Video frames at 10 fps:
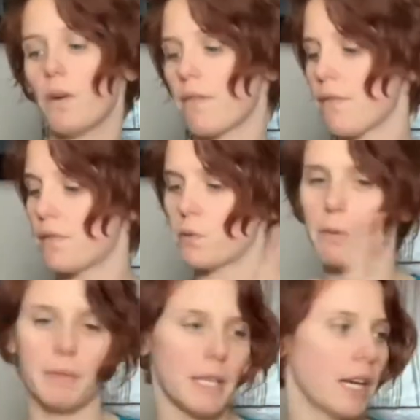the sweet
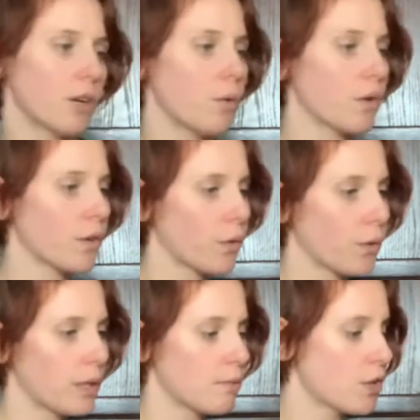potato or the cream
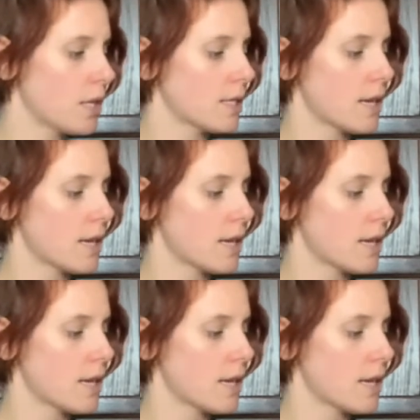cheese,